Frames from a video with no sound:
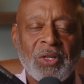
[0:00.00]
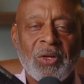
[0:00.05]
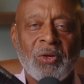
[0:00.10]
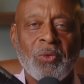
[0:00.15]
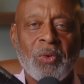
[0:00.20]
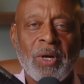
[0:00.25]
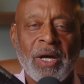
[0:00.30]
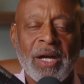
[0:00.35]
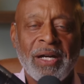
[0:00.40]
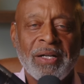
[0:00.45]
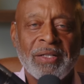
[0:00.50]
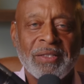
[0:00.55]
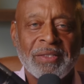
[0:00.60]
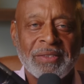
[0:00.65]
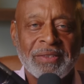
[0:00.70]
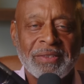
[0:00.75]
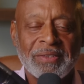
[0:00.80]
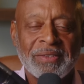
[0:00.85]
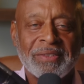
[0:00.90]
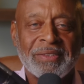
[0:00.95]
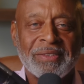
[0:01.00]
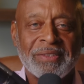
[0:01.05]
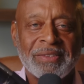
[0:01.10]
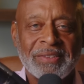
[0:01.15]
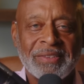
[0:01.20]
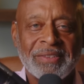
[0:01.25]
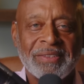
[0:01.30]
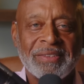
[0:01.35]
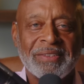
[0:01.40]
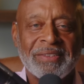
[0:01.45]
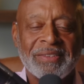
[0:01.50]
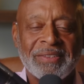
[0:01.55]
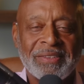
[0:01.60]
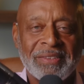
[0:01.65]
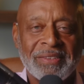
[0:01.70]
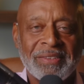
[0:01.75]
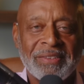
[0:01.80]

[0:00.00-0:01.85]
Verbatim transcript: Oh wow! i just become a dad.